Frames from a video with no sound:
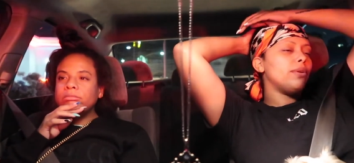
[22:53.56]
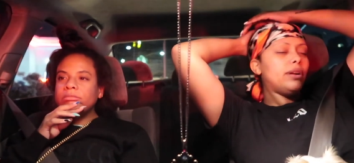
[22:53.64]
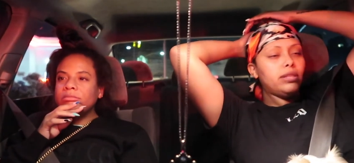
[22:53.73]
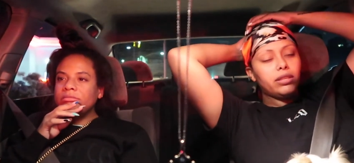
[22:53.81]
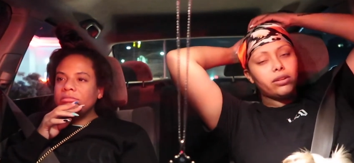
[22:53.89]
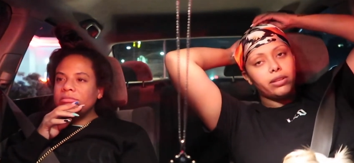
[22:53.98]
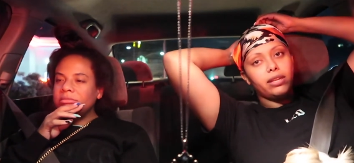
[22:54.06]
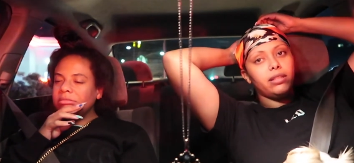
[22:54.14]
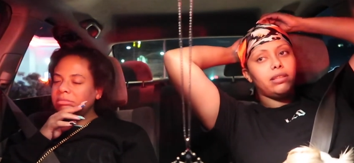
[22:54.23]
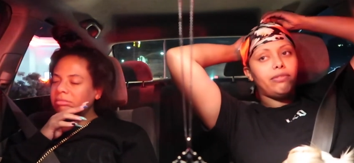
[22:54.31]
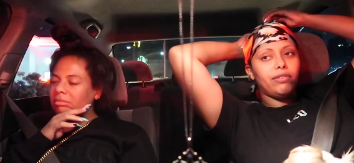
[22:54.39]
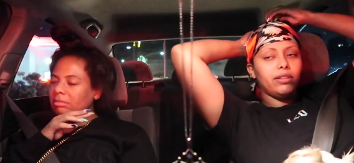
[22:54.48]
Speaker 1: around Little
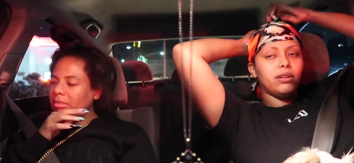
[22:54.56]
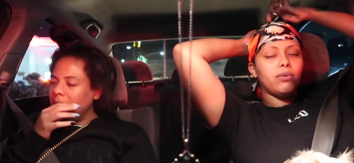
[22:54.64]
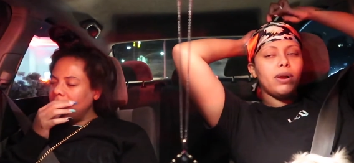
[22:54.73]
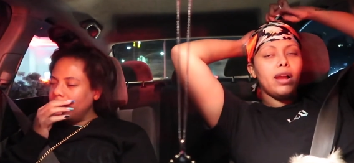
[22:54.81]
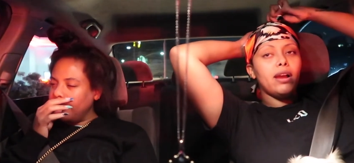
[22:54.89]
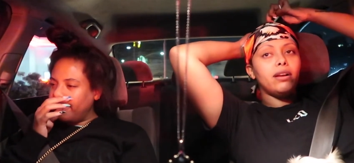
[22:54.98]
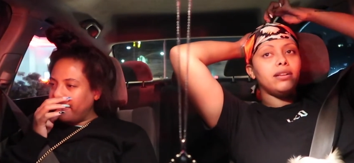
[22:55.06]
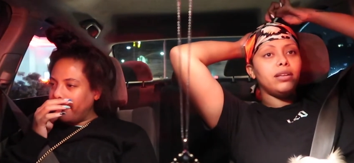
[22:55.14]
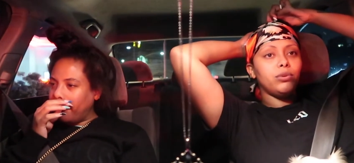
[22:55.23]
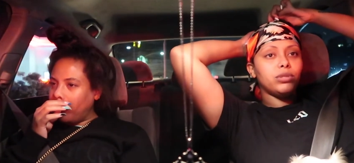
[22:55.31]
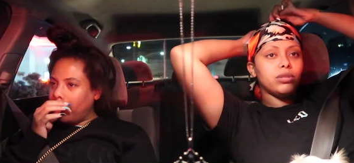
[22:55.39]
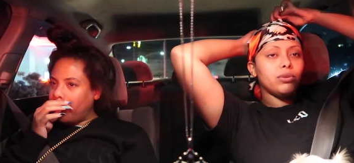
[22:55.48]
Italy for a little while. It
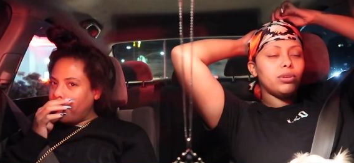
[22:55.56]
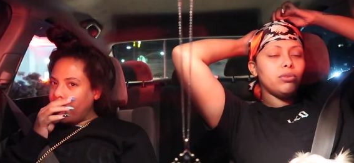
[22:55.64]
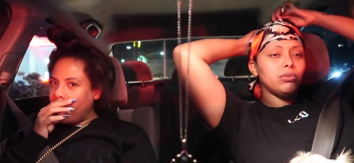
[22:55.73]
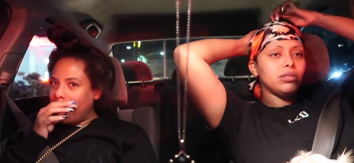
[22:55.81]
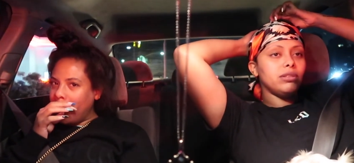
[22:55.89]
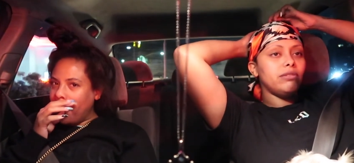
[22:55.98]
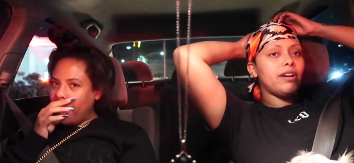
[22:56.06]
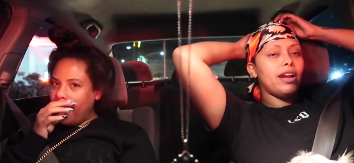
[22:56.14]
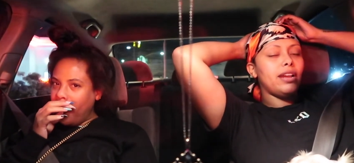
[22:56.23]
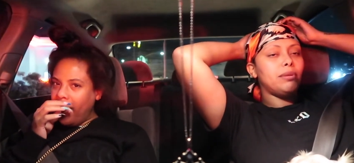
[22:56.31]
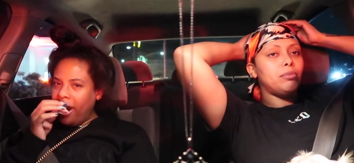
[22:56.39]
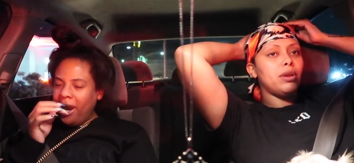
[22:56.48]
was so cute. It was a little
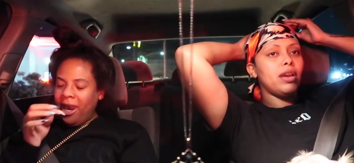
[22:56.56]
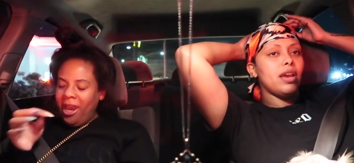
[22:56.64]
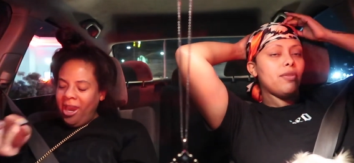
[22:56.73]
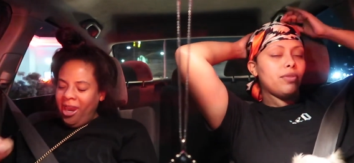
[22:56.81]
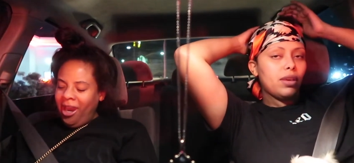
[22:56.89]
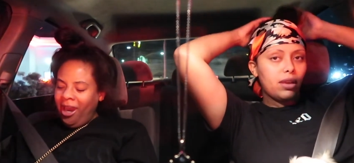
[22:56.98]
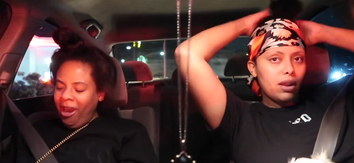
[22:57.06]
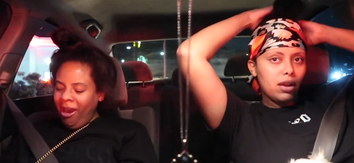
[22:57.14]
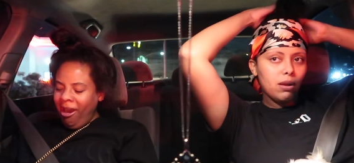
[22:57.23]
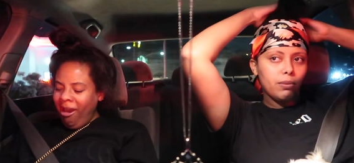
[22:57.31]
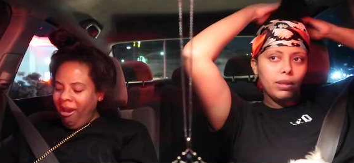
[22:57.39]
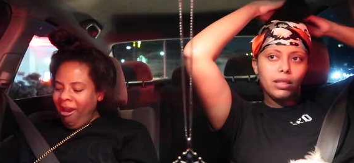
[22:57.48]
vibe. And
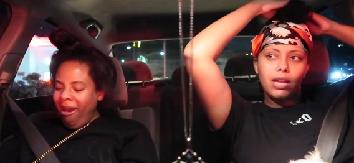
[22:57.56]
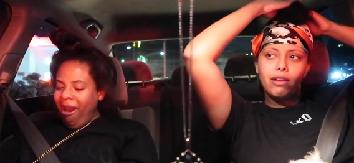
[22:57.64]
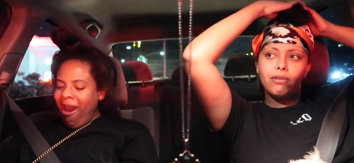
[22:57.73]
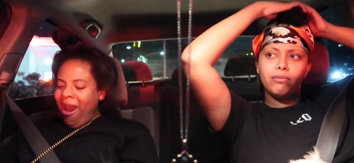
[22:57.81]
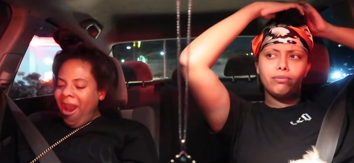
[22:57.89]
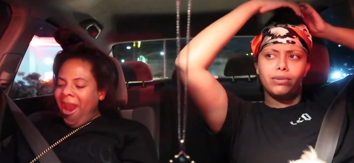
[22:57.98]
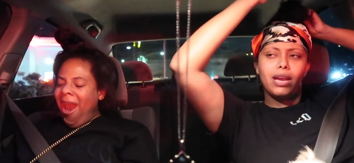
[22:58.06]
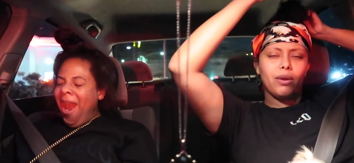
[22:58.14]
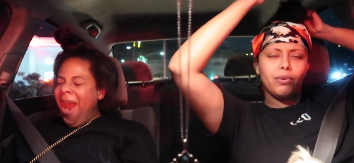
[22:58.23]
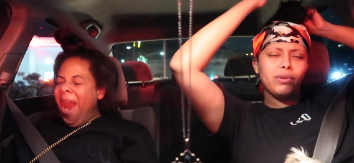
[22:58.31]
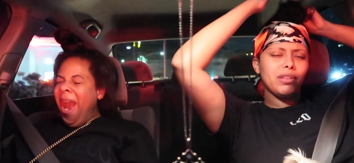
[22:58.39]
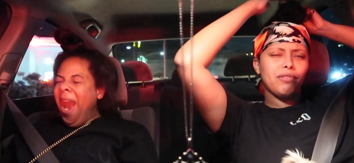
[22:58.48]
then we left. Yeah,
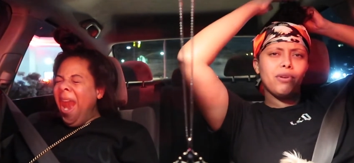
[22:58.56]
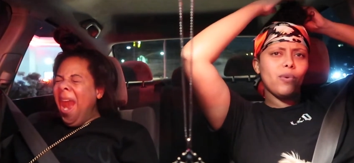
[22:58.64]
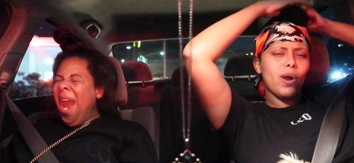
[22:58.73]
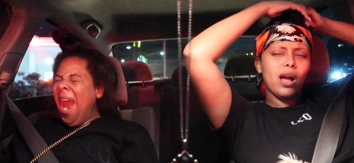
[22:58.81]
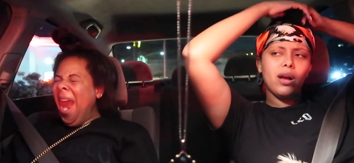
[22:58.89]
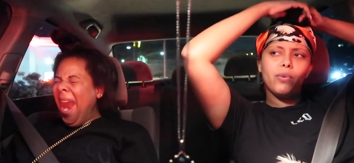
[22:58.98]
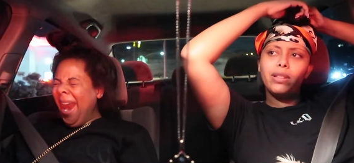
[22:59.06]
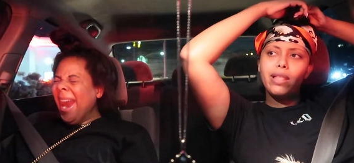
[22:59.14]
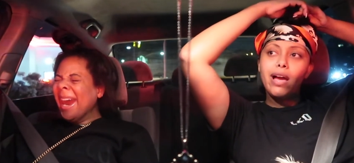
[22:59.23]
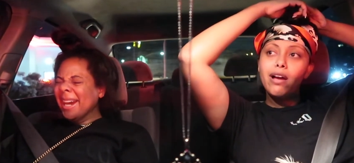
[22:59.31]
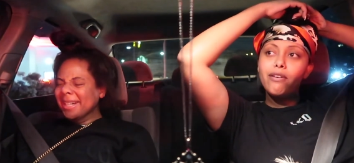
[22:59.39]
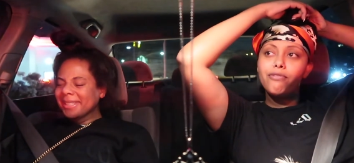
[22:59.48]
we were there for a while. We
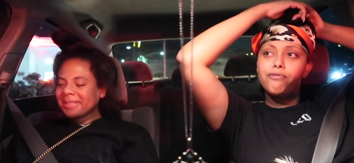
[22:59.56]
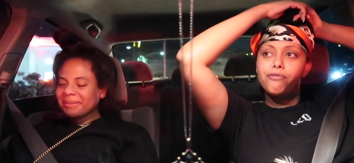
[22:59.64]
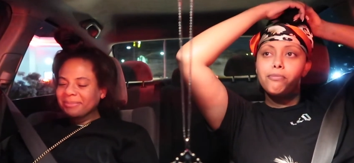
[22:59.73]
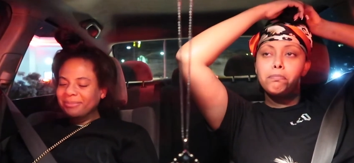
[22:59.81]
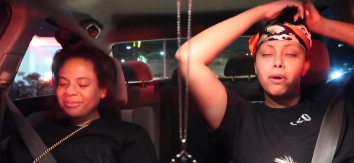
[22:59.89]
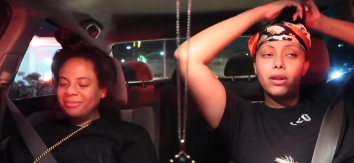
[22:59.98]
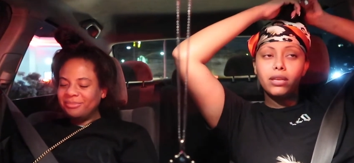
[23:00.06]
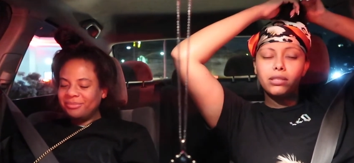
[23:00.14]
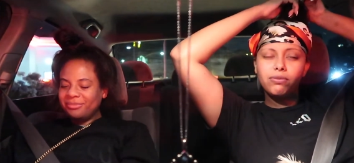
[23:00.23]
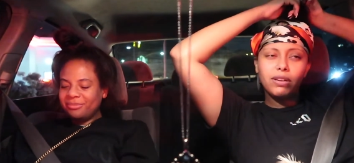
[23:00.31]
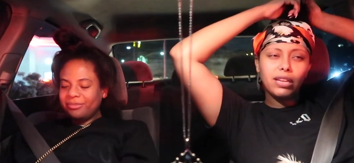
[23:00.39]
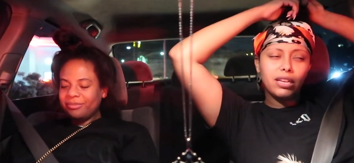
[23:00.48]
left. Parking's
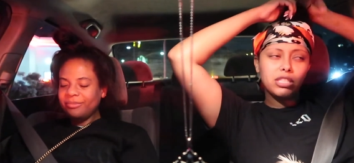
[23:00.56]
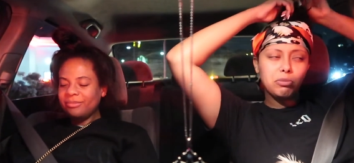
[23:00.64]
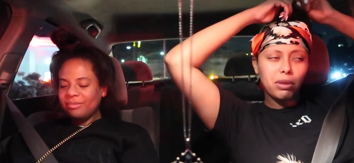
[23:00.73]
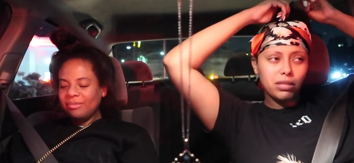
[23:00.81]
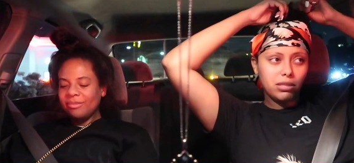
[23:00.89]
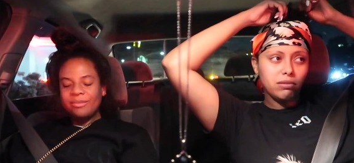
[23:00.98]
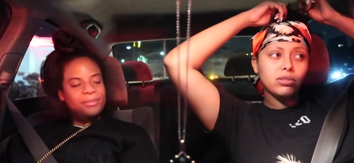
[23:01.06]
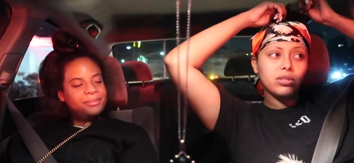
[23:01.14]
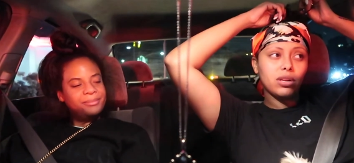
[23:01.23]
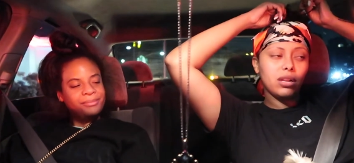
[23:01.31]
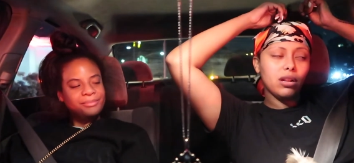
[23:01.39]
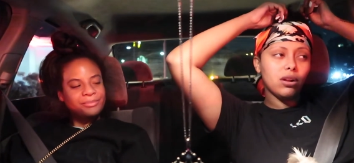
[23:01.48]
fucking expensive. It was
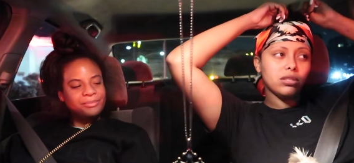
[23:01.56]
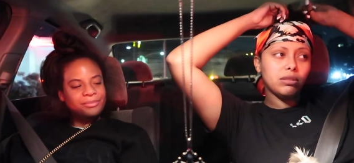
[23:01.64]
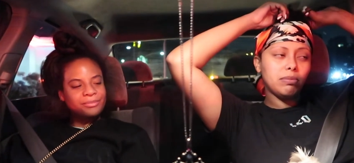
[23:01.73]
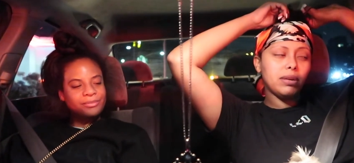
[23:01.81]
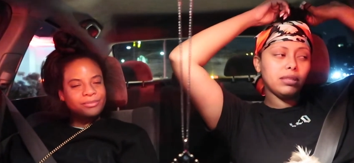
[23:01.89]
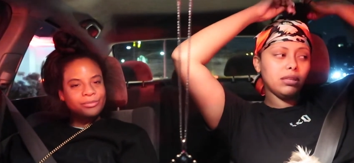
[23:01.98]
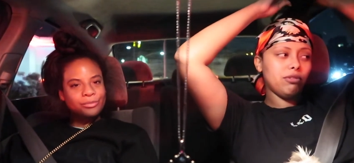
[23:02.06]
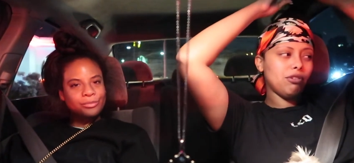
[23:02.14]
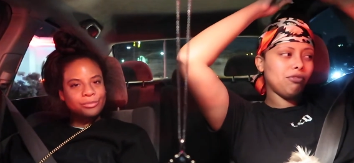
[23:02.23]
$30 to park there for